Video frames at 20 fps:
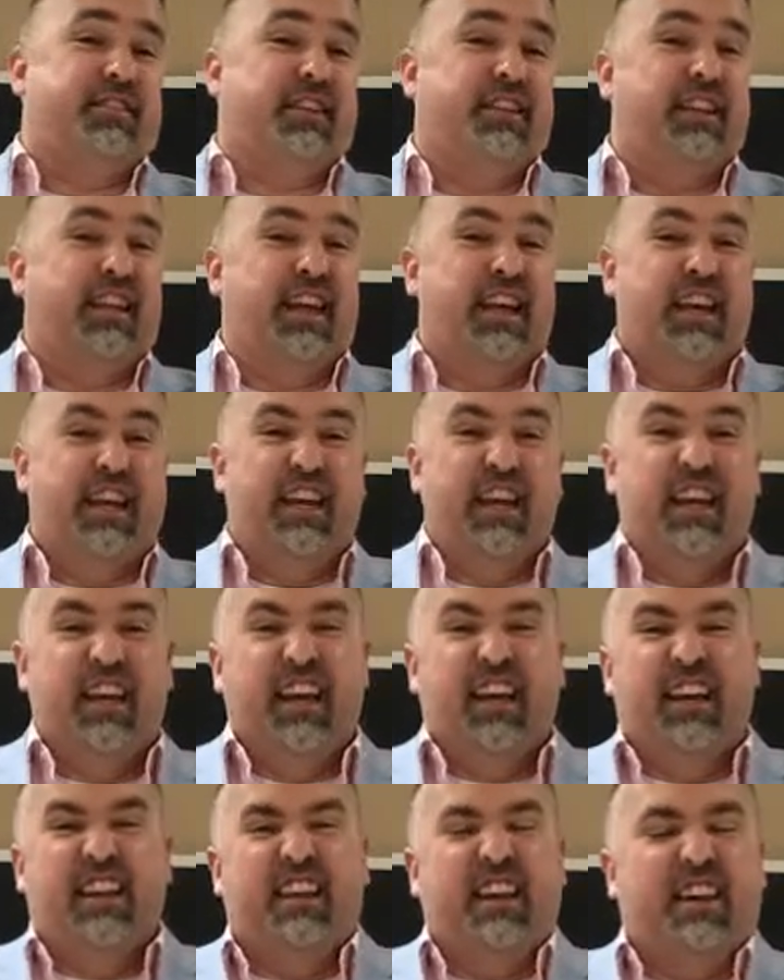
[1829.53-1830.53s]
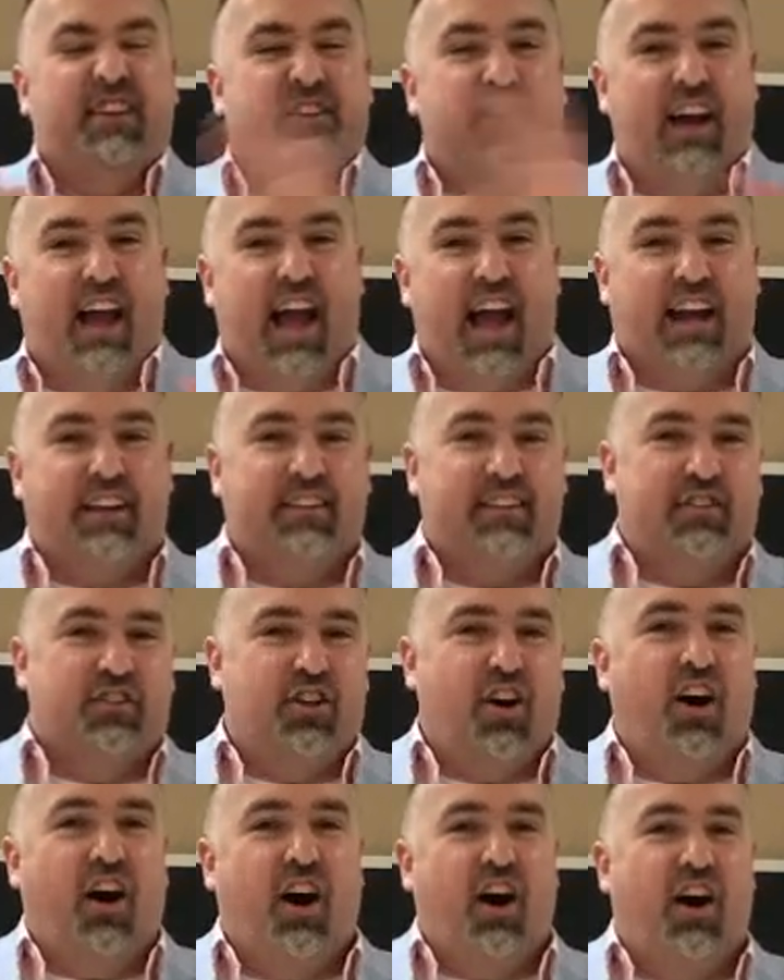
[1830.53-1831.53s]
And they interact and
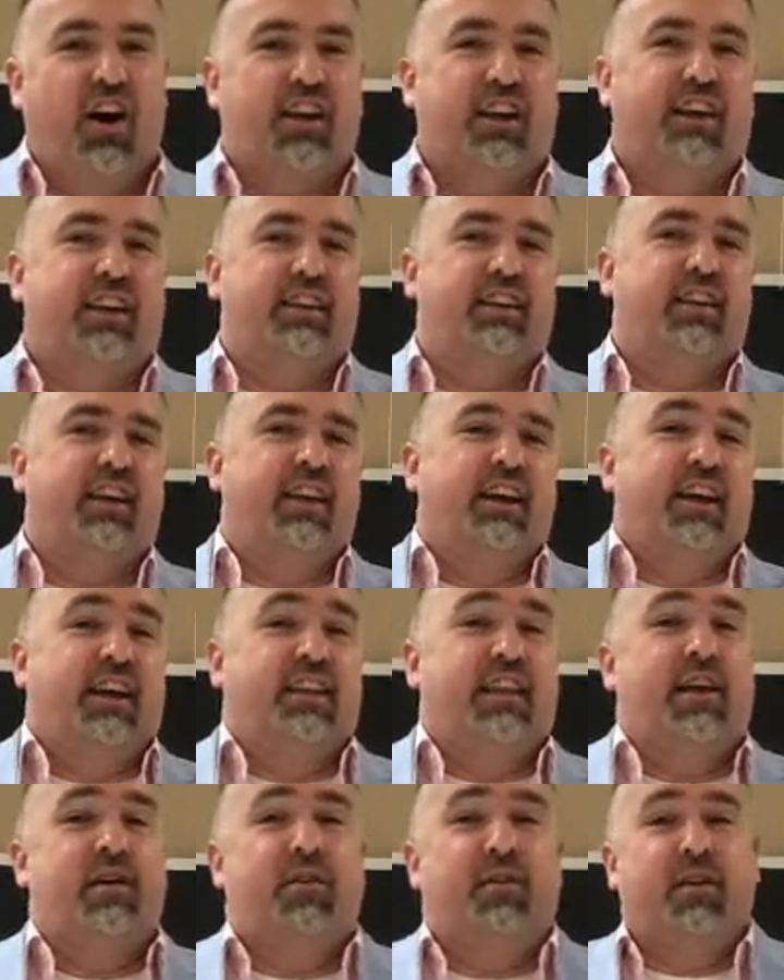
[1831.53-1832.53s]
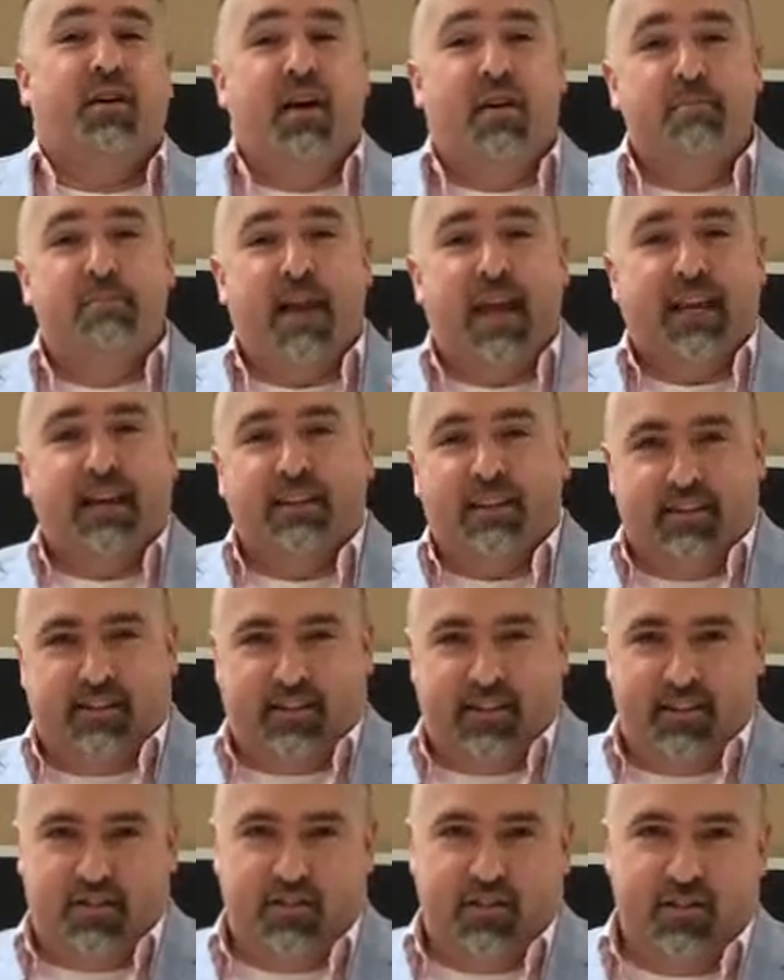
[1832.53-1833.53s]
talk, and they make a
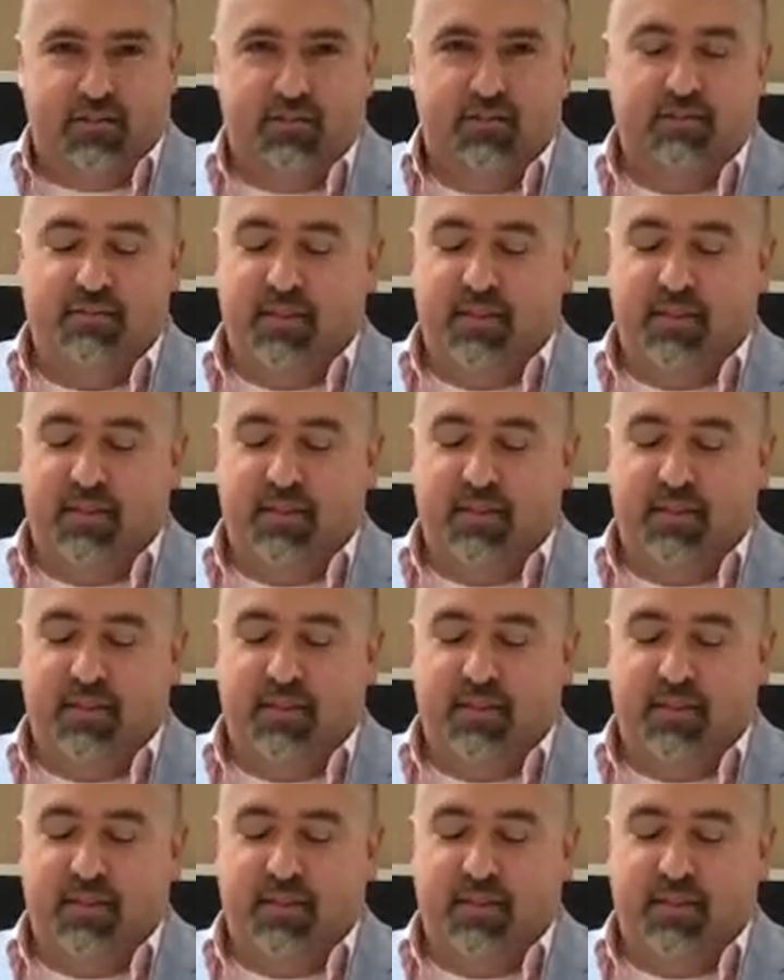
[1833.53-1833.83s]
decision.